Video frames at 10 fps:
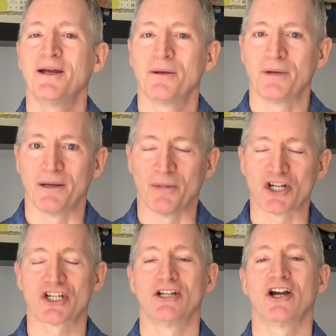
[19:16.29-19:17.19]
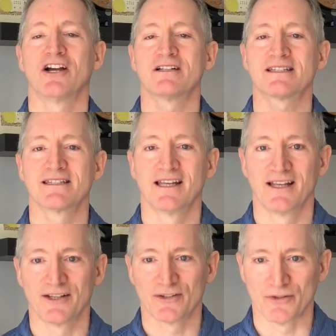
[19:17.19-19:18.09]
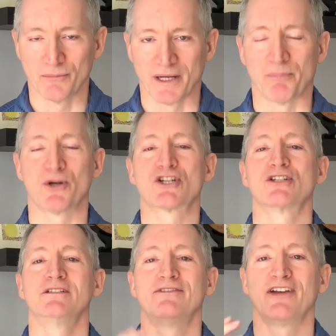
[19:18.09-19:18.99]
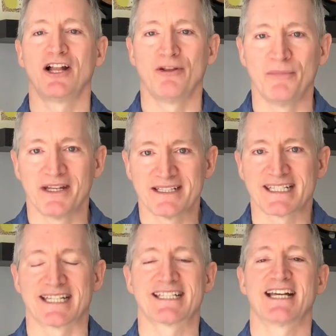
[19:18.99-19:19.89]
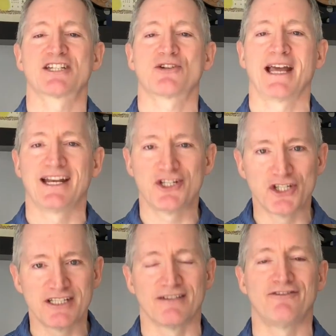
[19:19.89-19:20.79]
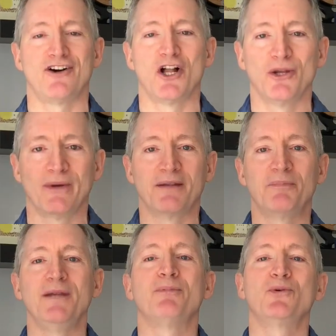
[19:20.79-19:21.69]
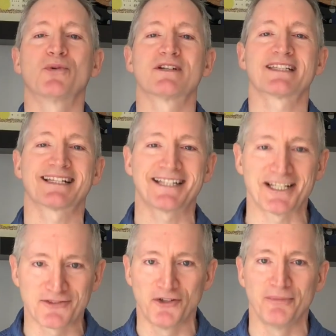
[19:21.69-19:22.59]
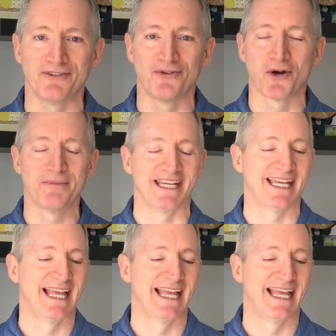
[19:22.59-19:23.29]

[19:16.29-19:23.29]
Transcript: my martial arts, my personal development, success strategies, and following people who were successful before me.